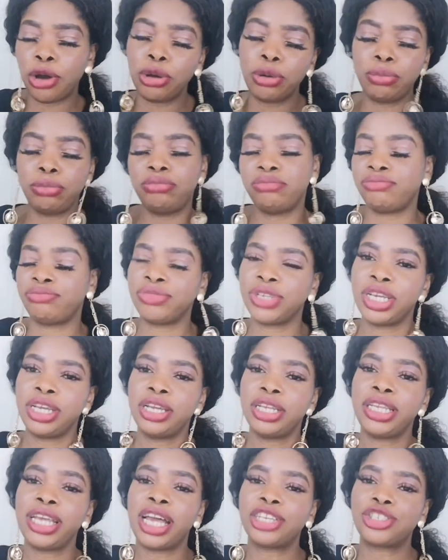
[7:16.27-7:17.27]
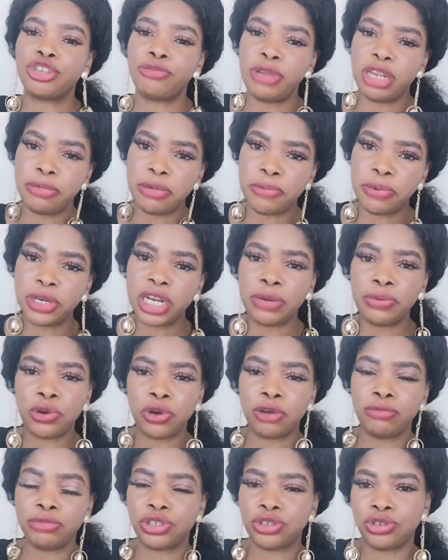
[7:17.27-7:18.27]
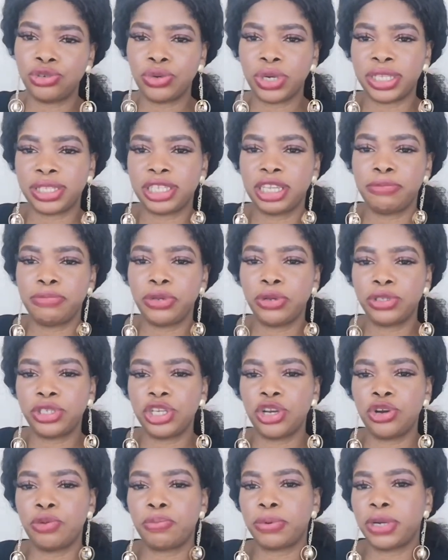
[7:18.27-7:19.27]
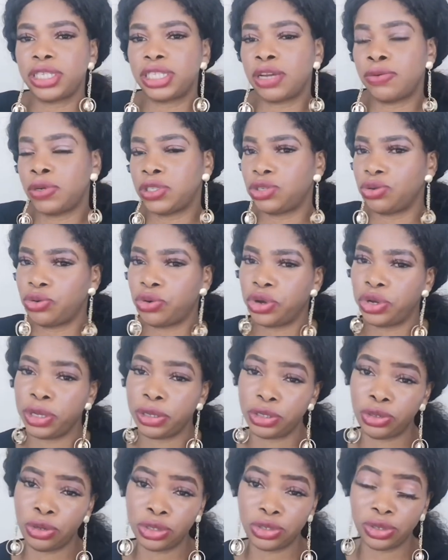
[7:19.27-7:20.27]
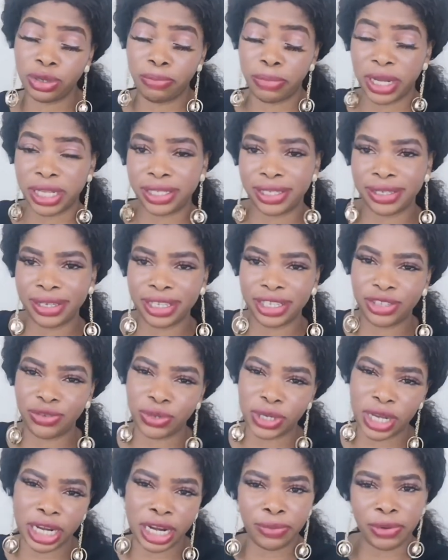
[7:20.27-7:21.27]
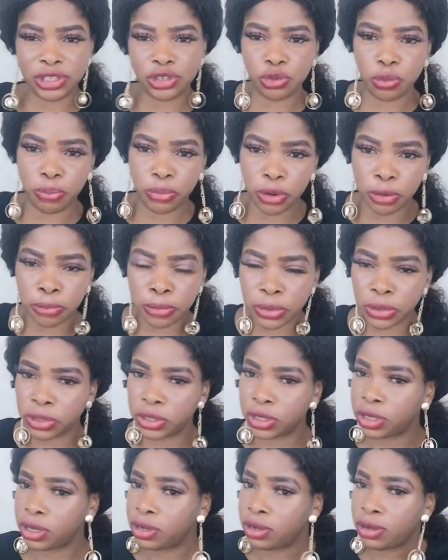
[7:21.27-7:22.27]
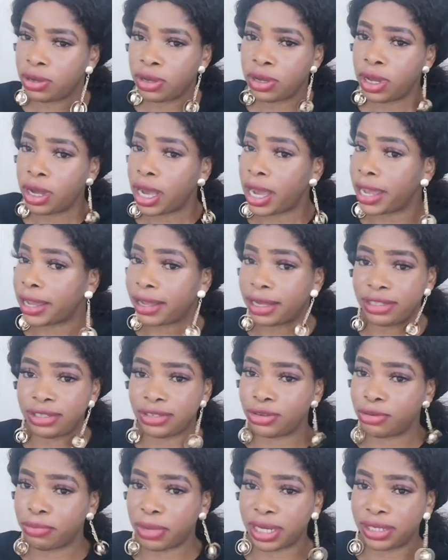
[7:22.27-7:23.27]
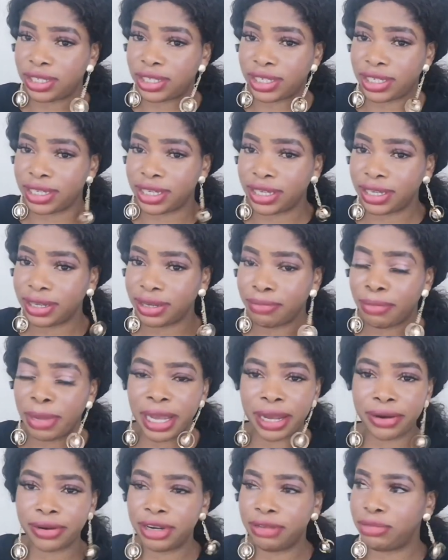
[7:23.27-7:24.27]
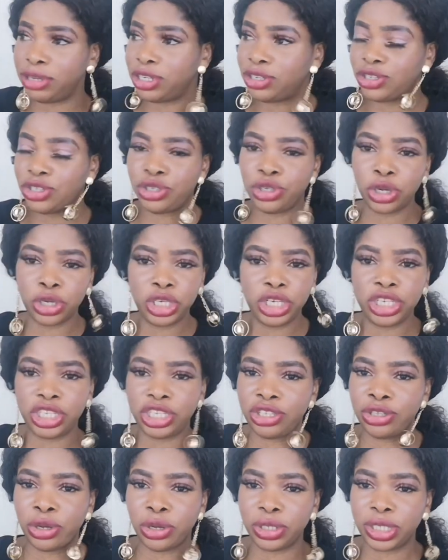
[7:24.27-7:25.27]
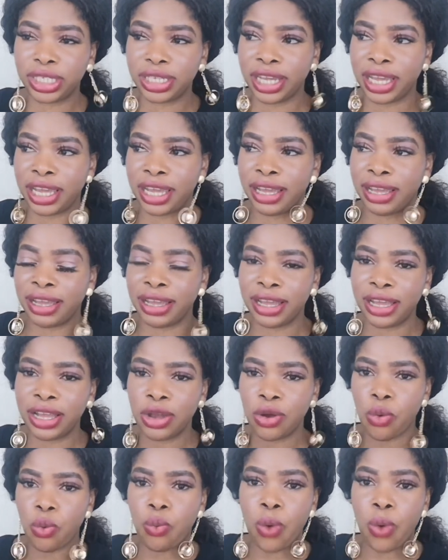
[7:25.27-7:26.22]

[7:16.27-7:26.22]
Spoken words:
are so many people that will come to you and say, beauty, oh please, I want to go to a party next week and I want to pop. I can't do magic. My cream is just, it's not a